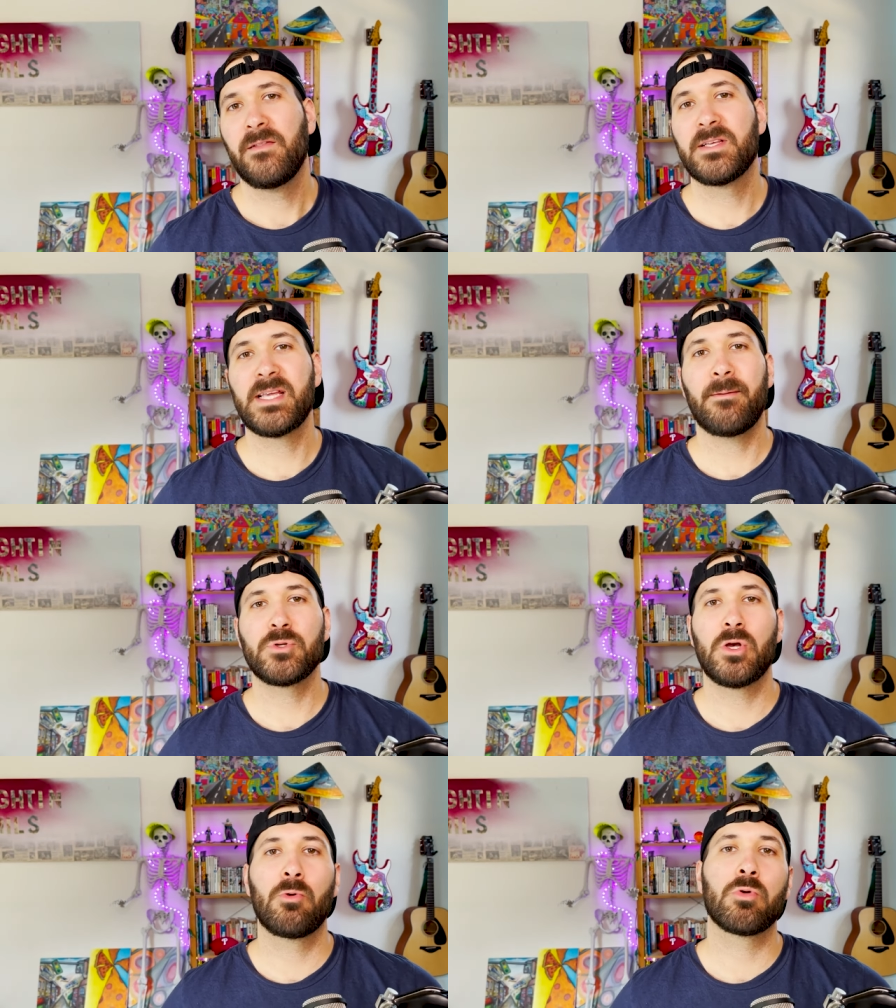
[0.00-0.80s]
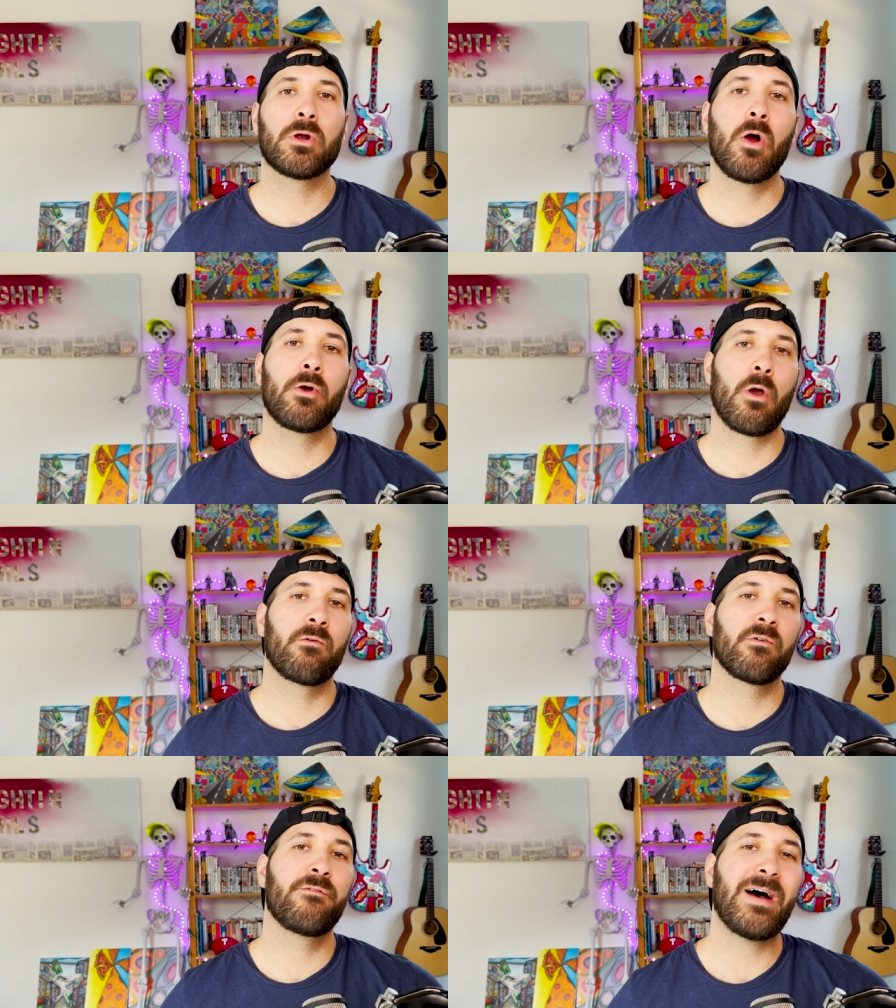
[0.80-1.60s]
In this episode, we're going
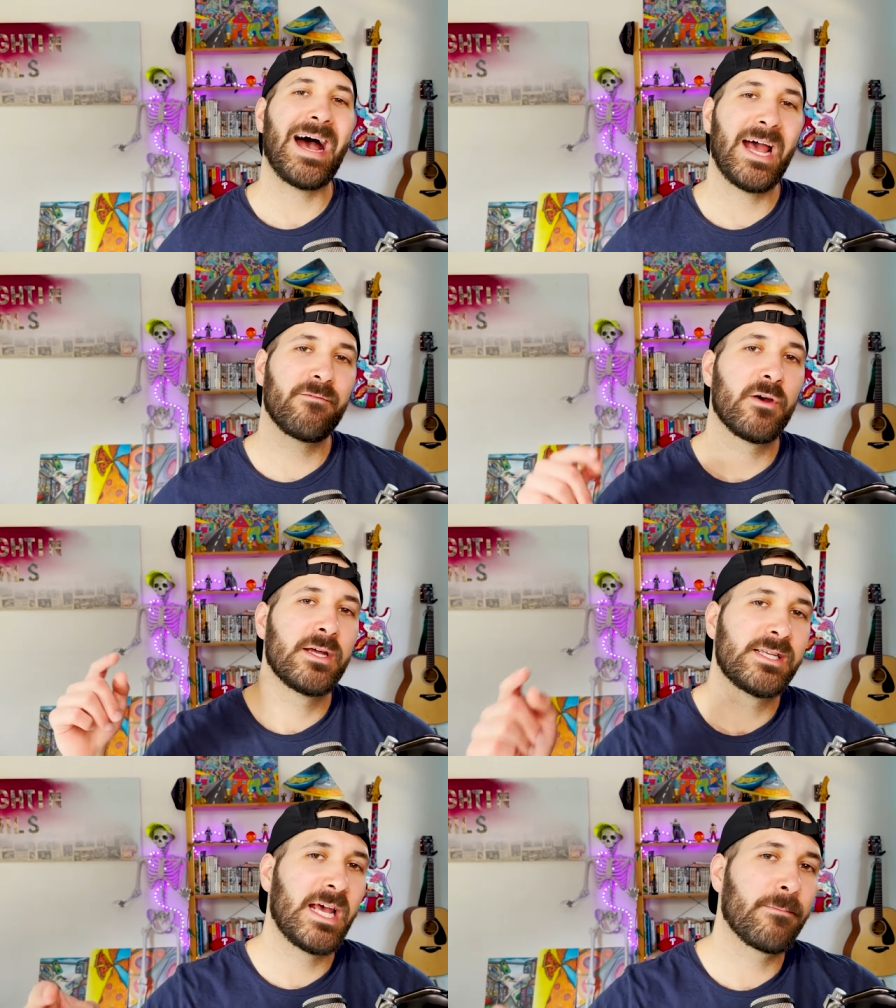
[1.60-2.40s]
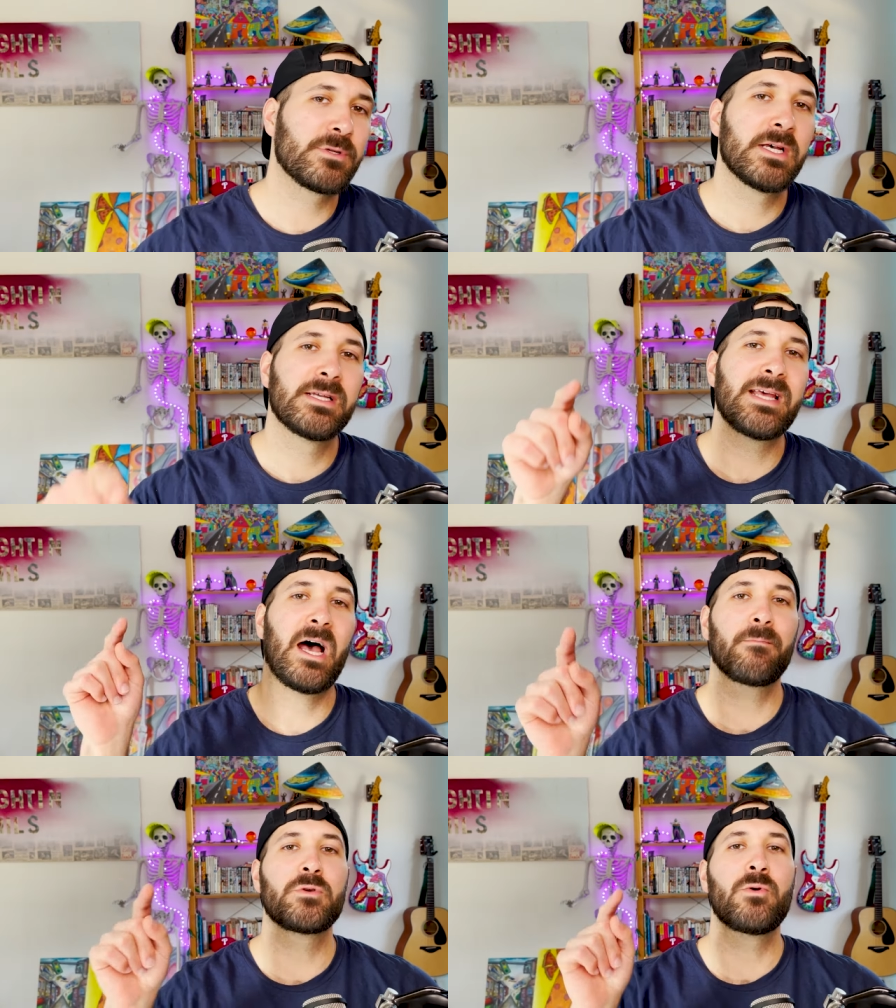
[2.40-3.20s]
over five tips to
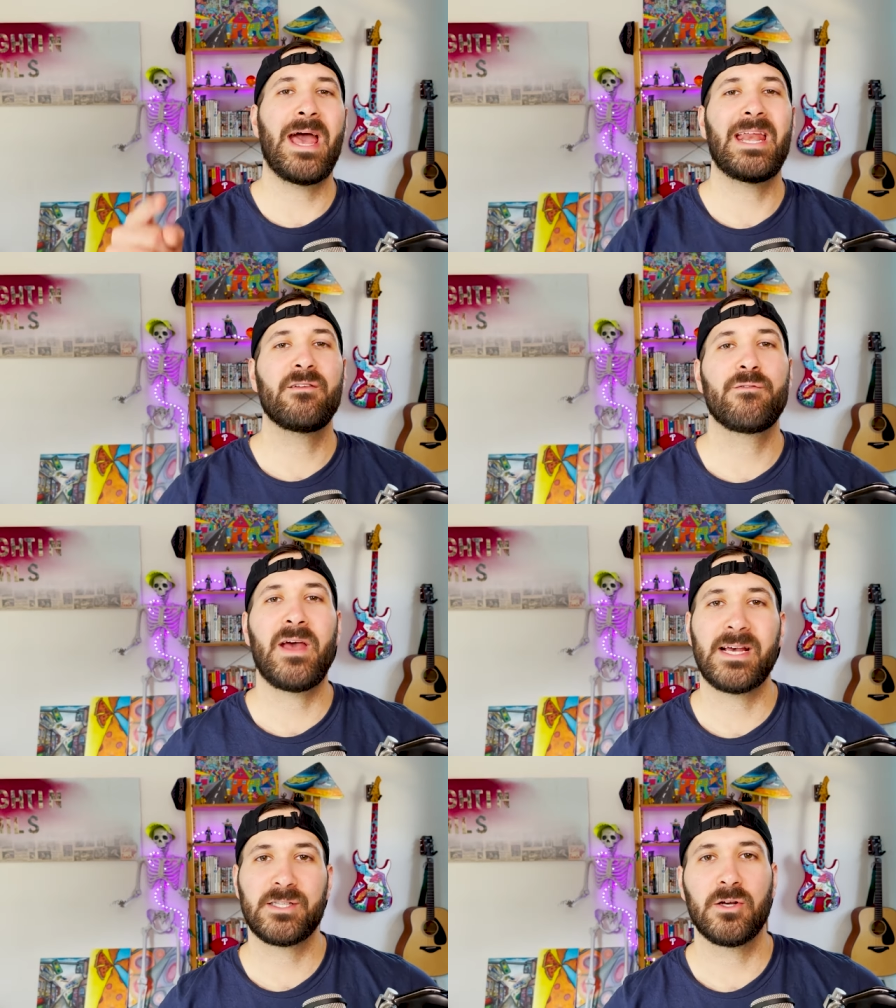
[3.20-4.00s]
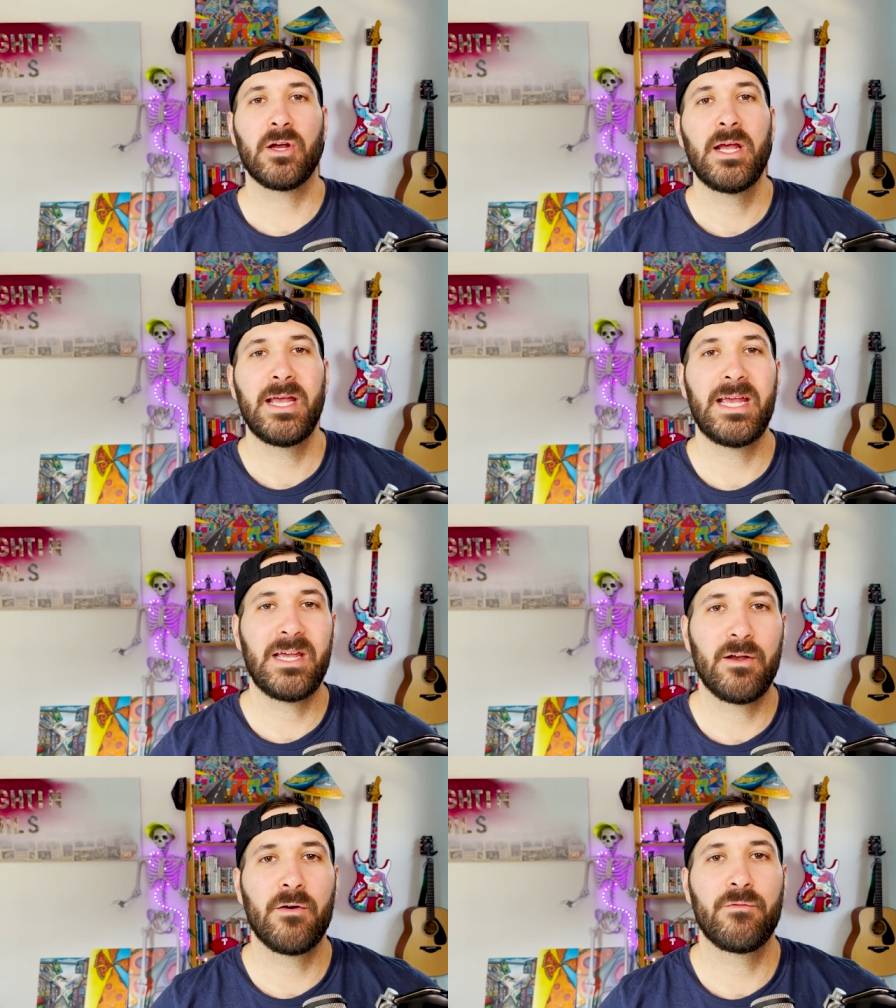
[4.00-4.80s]
help you edit faster
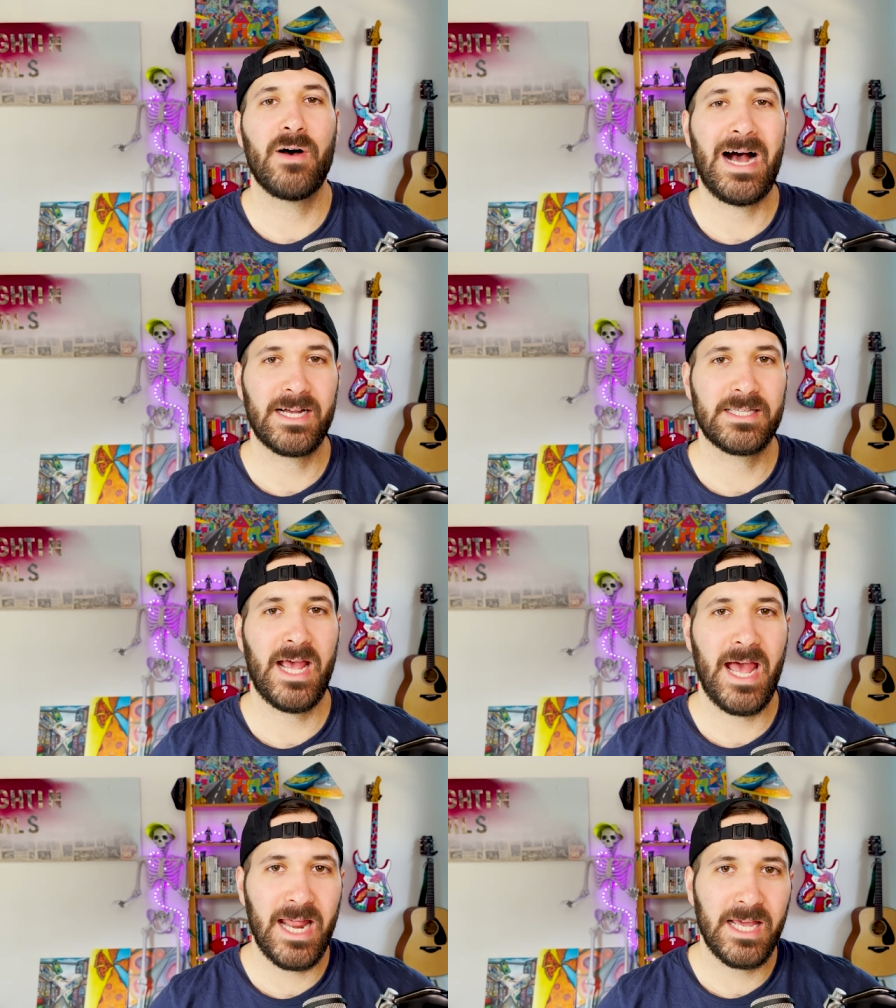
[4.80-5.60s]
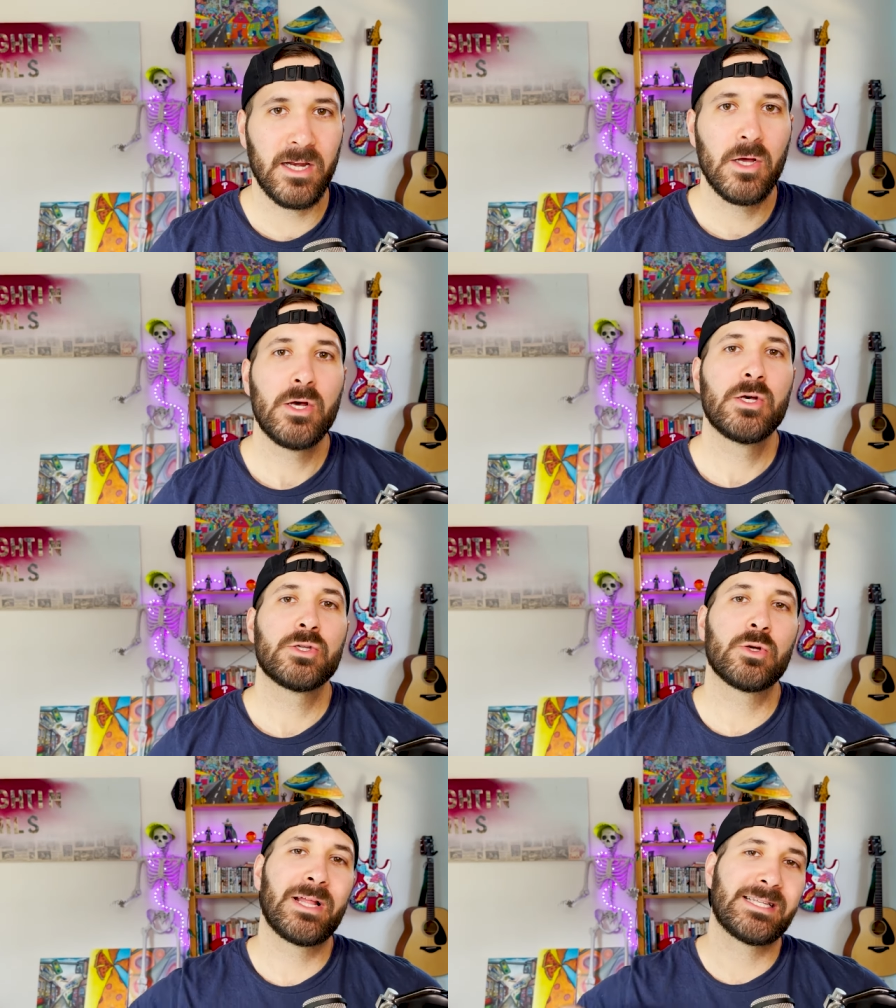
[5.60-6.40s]
in Vox Edit.
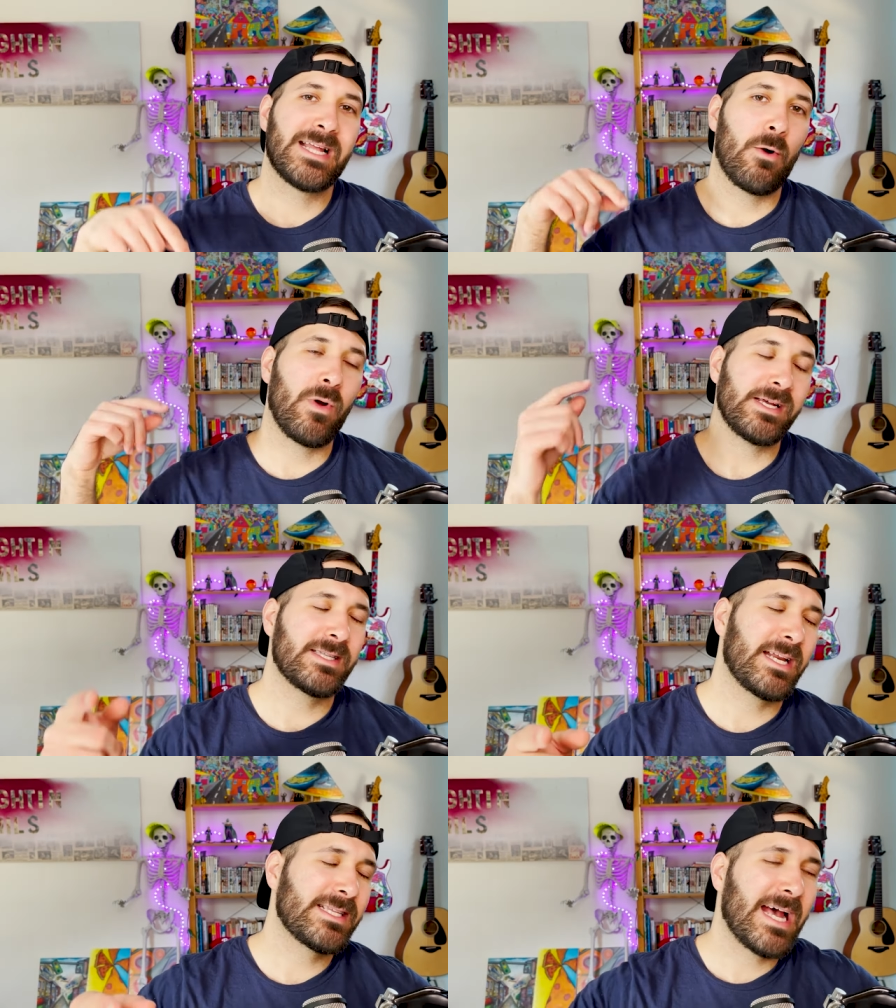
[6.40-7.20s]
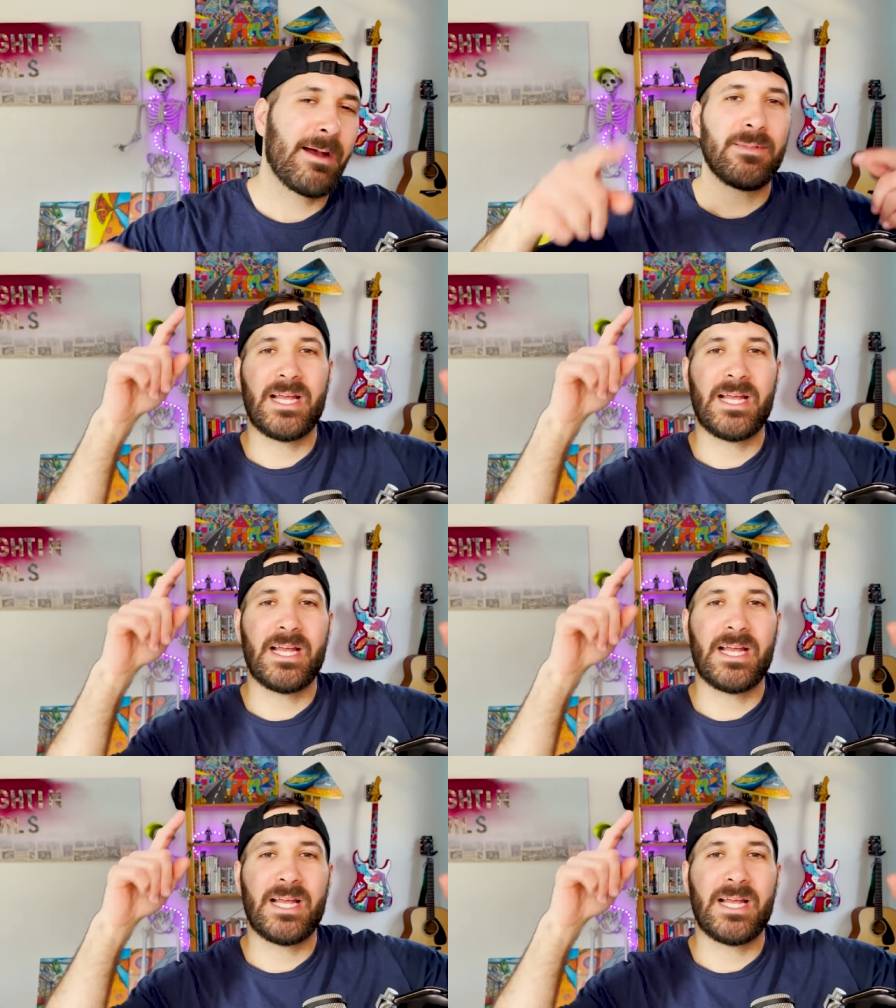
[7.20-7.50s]
So let's not waste any time.